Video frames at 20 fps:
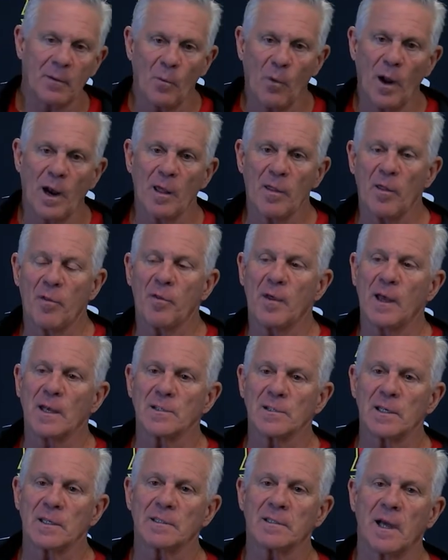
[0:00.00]
one of the
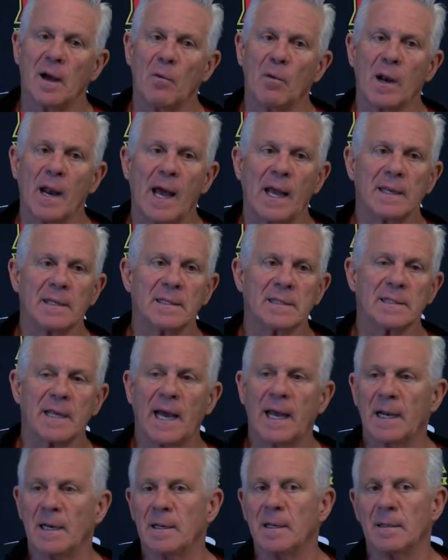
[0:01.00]
things that when I
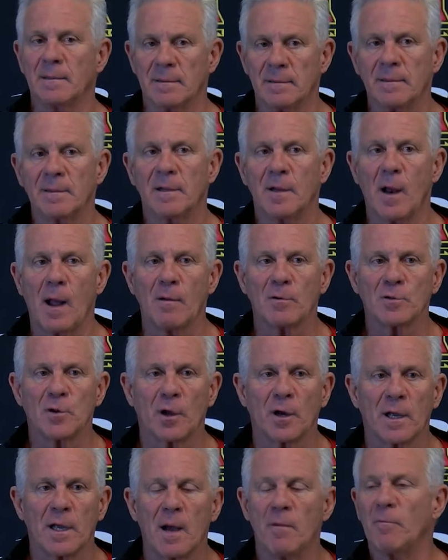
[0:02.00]
decided that I was
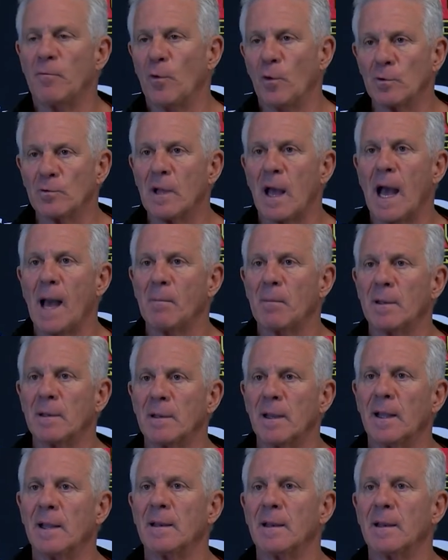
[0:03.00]
going to come full time and